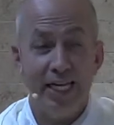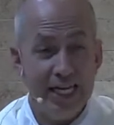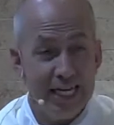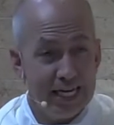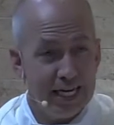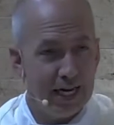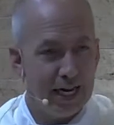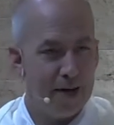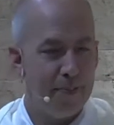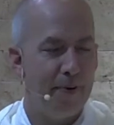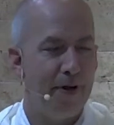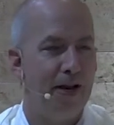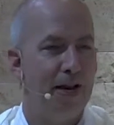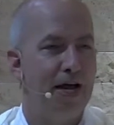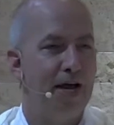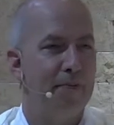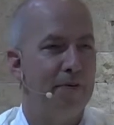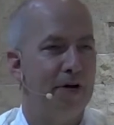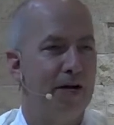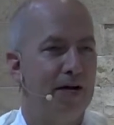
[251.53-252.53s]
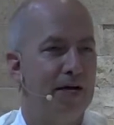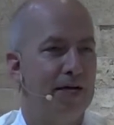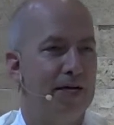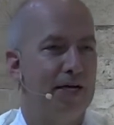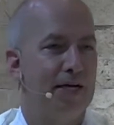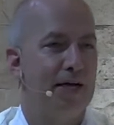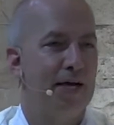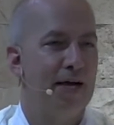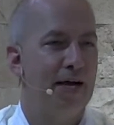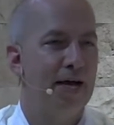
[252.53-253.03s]
preaches the word
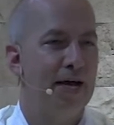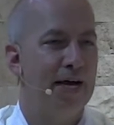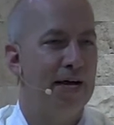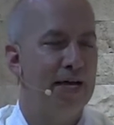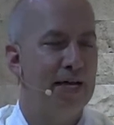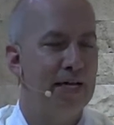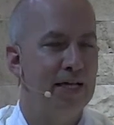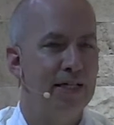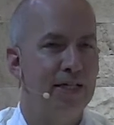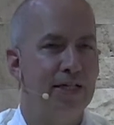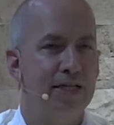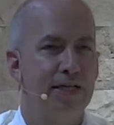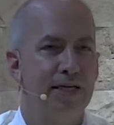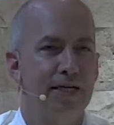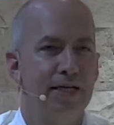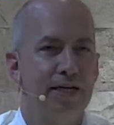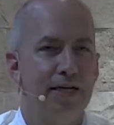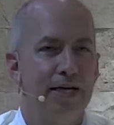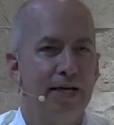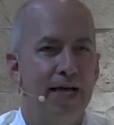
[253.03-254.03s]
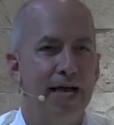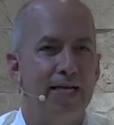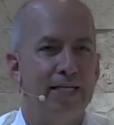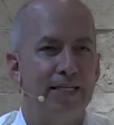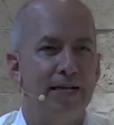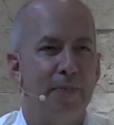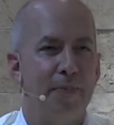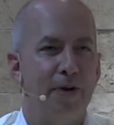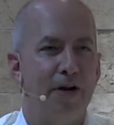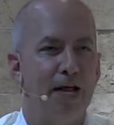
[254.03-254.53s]
to him.
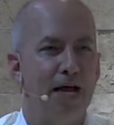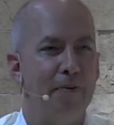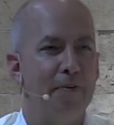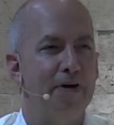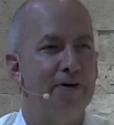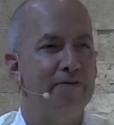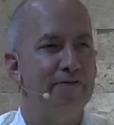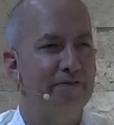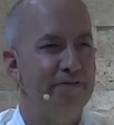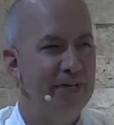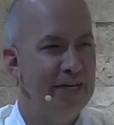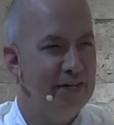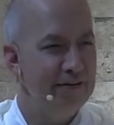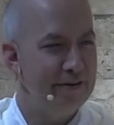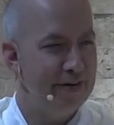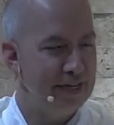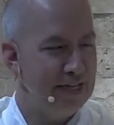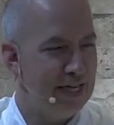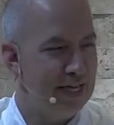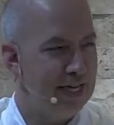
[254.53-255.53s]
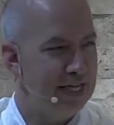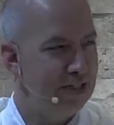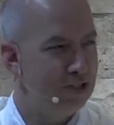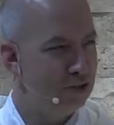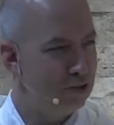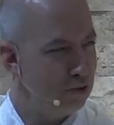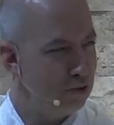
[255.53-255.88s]
It's the living